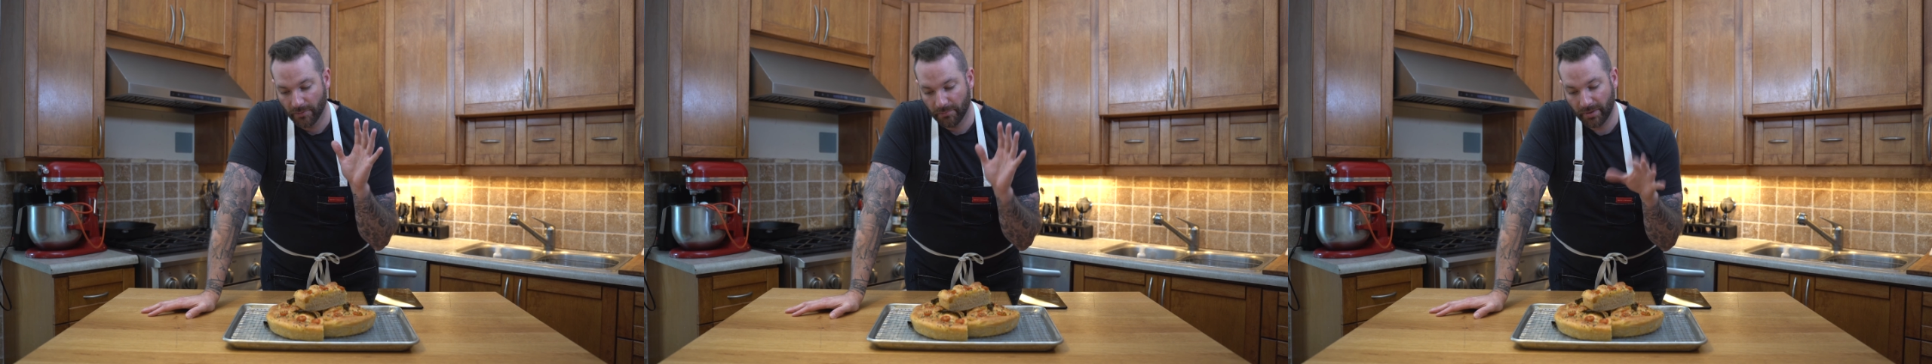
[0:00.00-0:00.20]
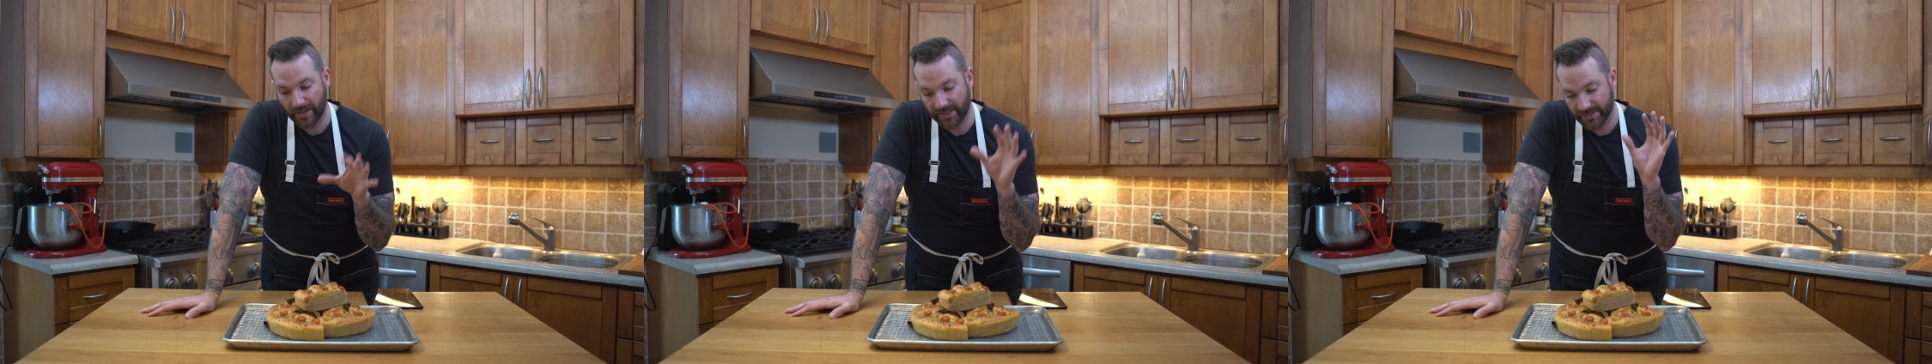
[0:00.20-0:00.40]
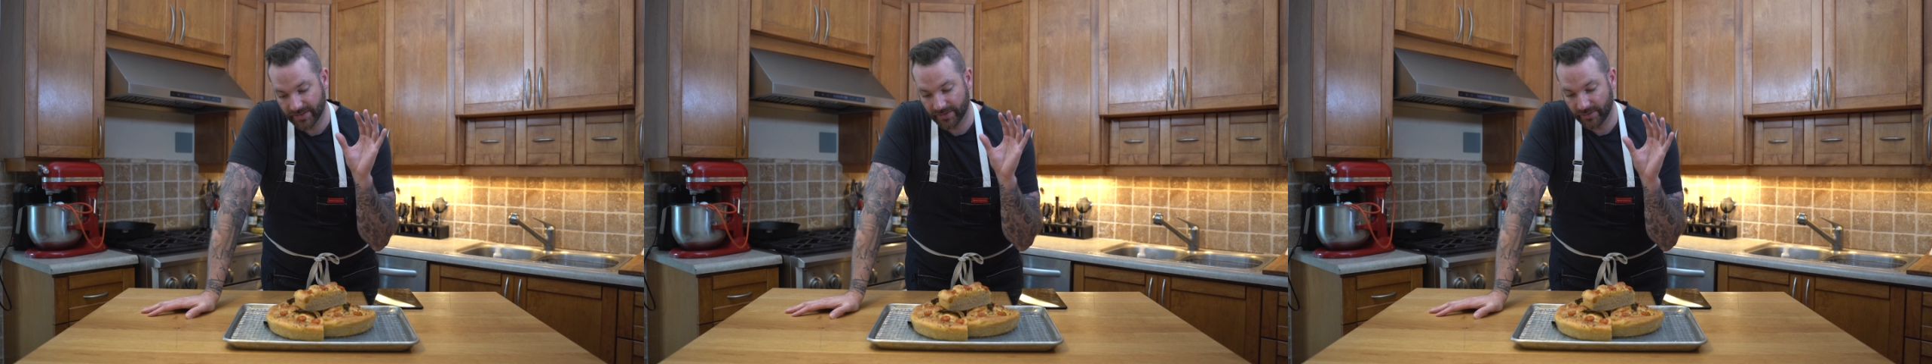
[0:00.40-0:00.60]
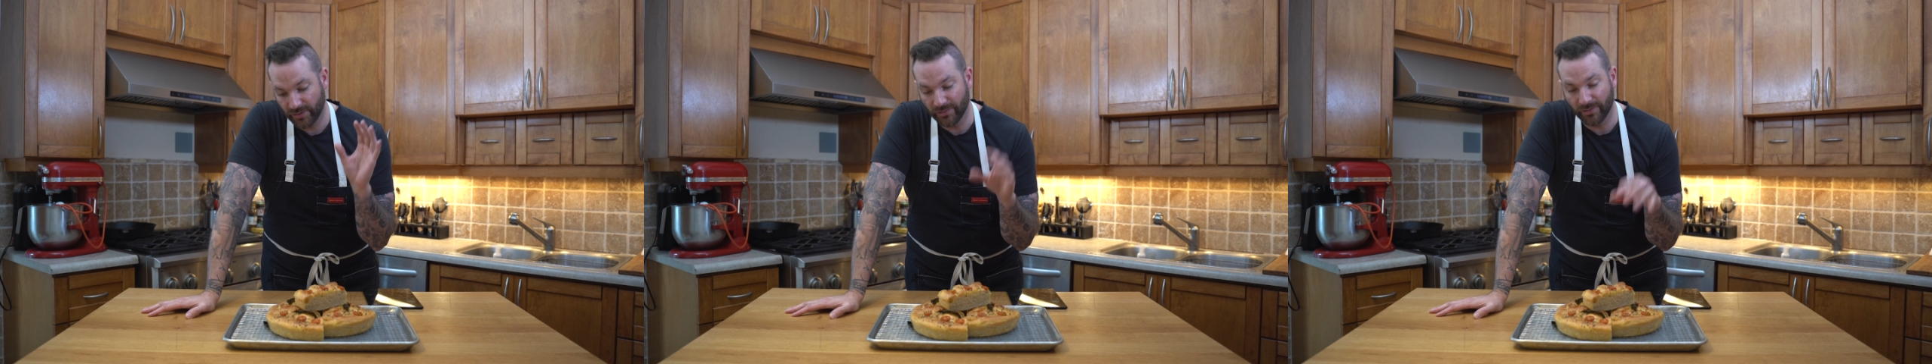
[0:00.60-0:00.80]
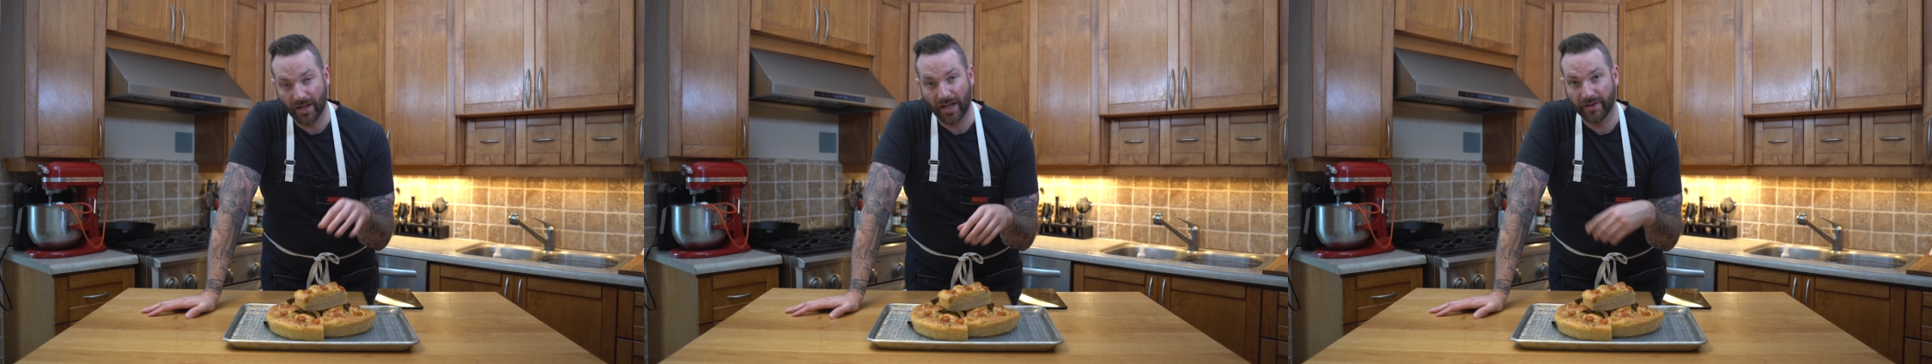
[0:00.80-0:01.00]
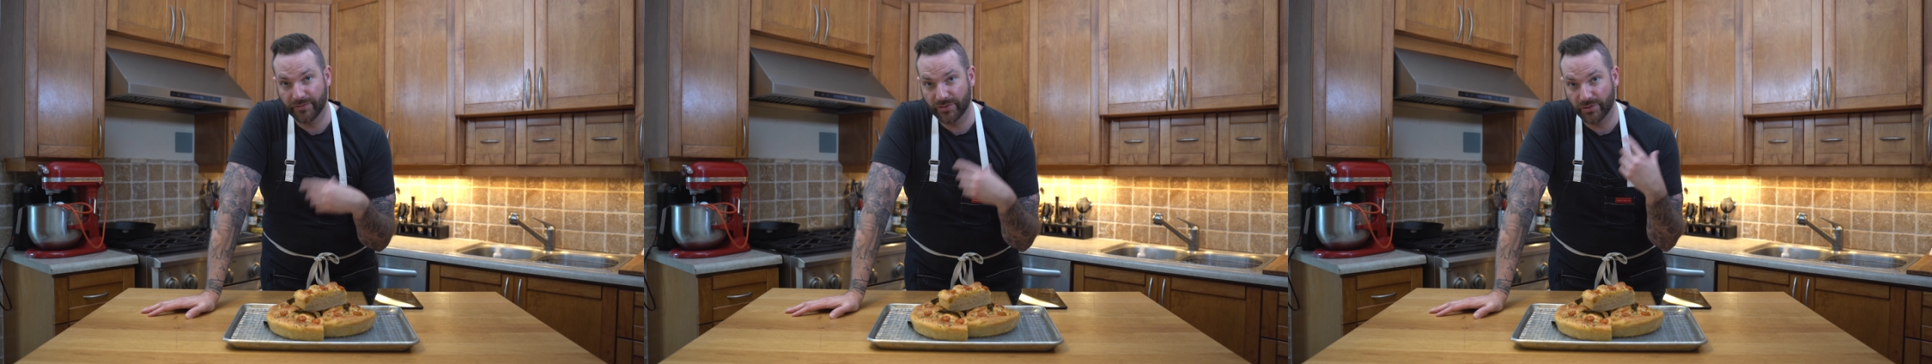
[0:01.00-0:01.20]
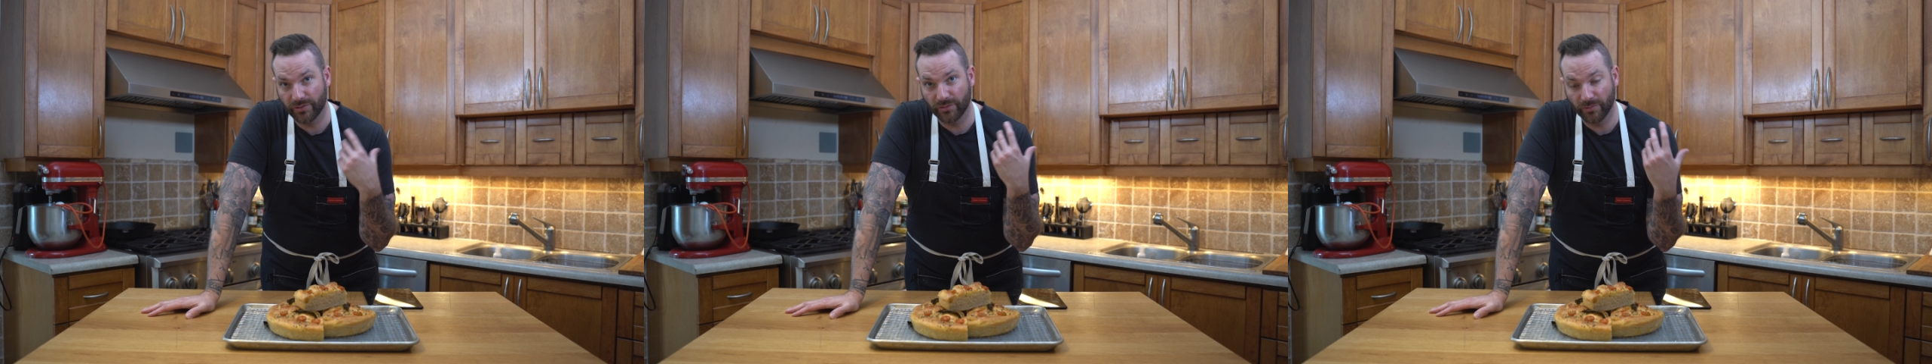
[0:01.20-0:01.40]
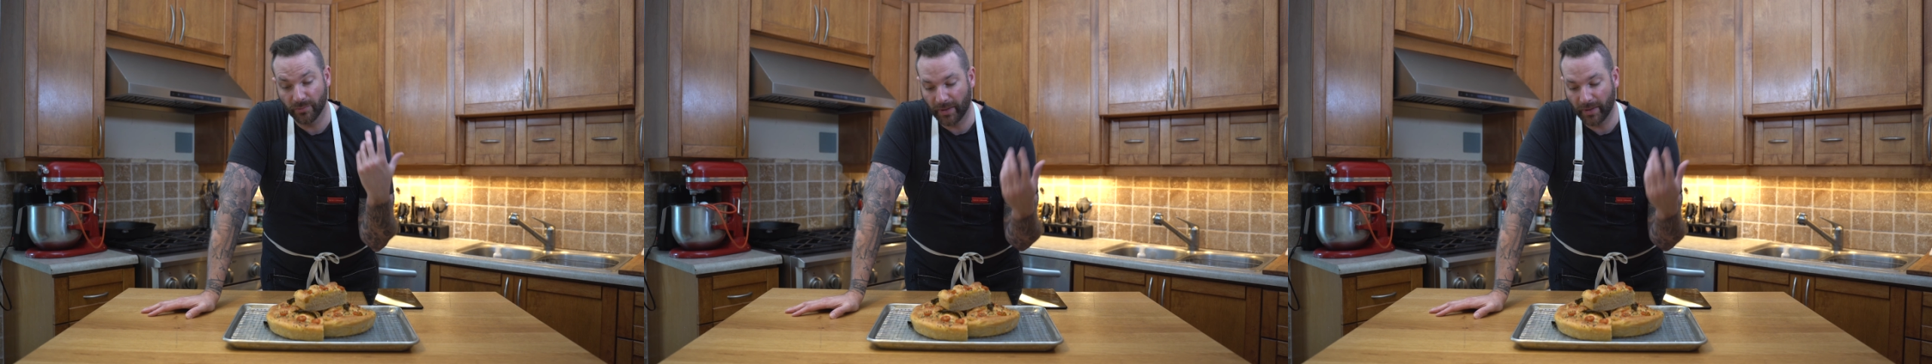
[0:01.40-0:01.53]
but you don't have to